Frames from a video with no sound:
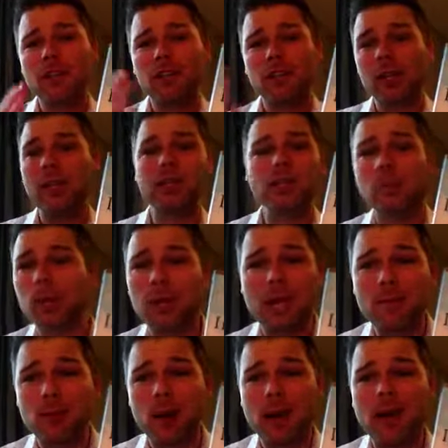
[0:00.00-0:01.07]
you know, even to
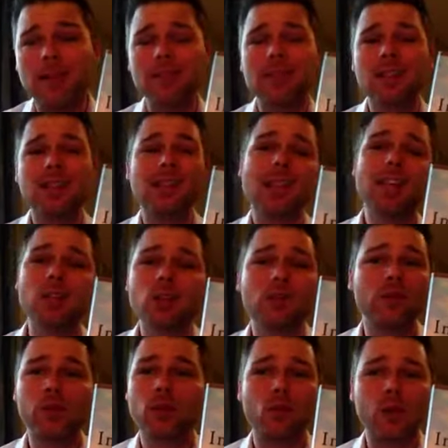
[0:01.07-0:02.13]
Brené Brown, thank you
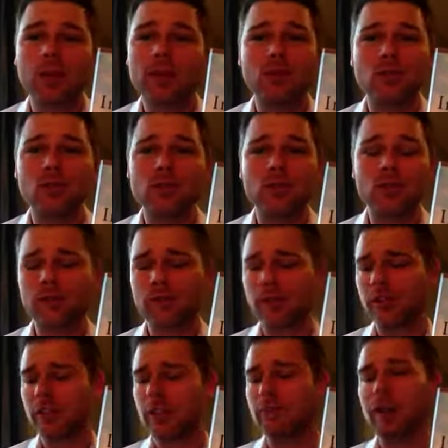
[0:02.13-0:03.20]
for the work that you do, for
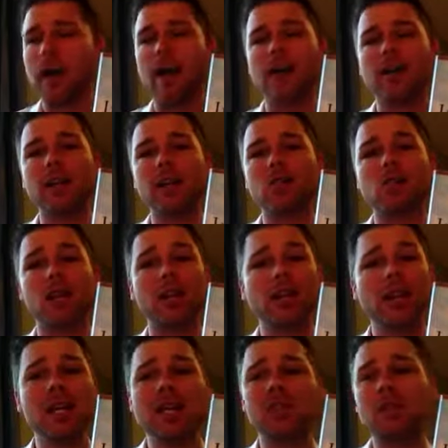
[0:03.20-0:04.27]
inspiring us to,
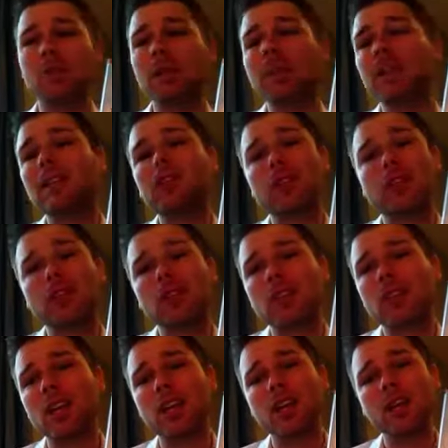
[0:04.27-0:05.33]
to believe in
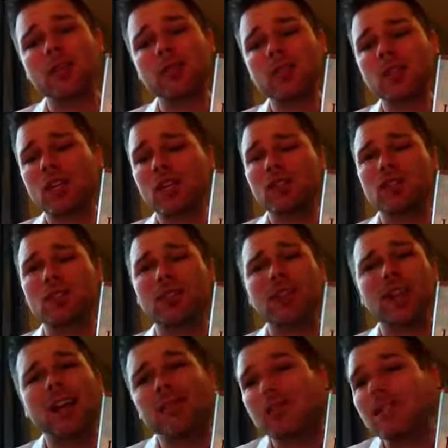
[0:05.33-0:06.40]
ourselves, to
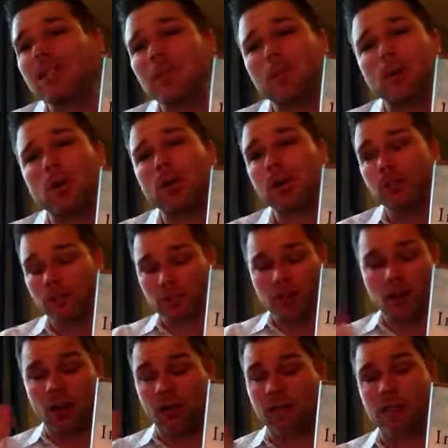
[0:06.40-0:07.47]
love deeper,
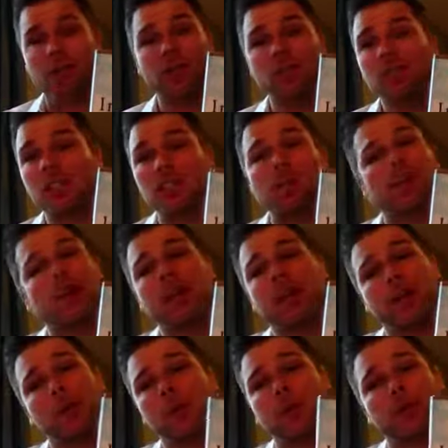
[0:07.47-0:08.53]
ourselves deeper, and
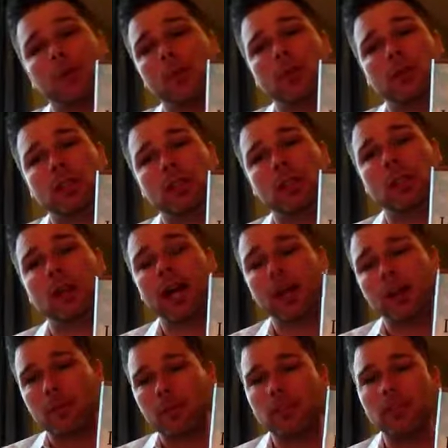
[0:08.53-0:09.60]
other people deeper. I
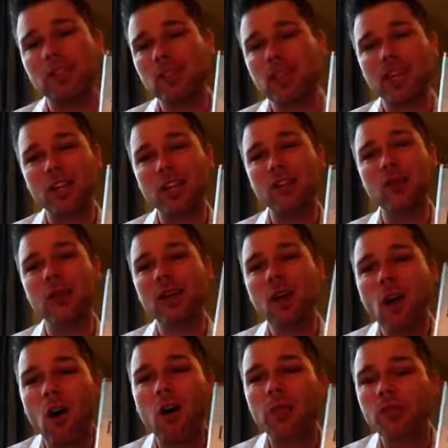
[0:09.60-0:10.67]
appreciate you and
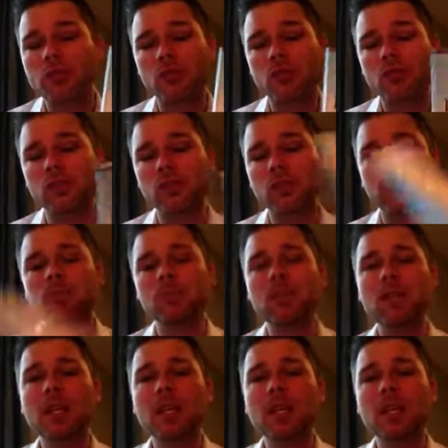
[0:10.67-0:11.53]
all that you're doing.